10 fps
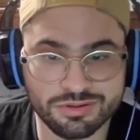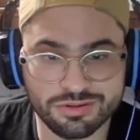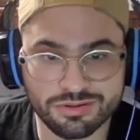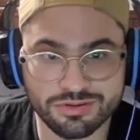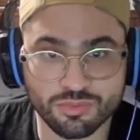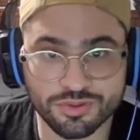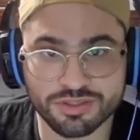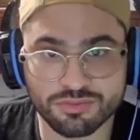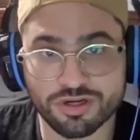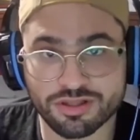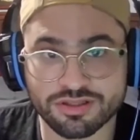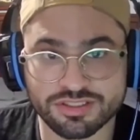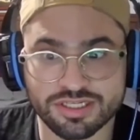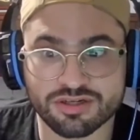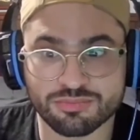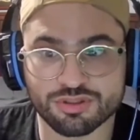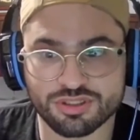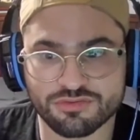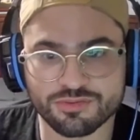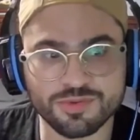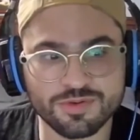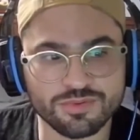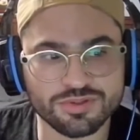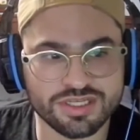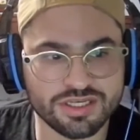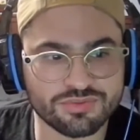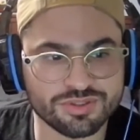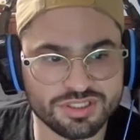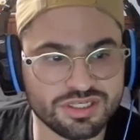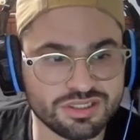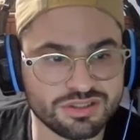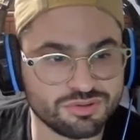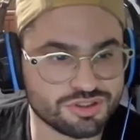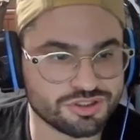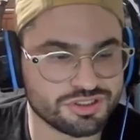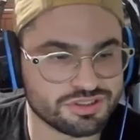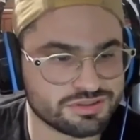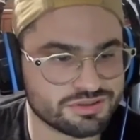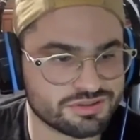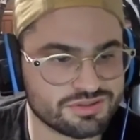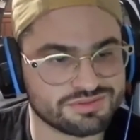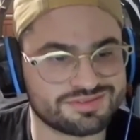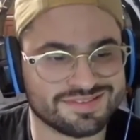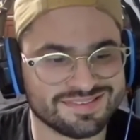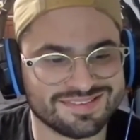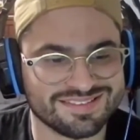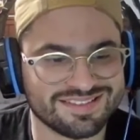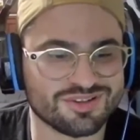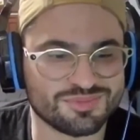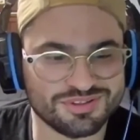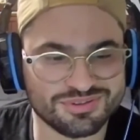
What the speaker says: the one of the things I did appreciate from the movie was that it was in New Jersey, so that was pretty cool.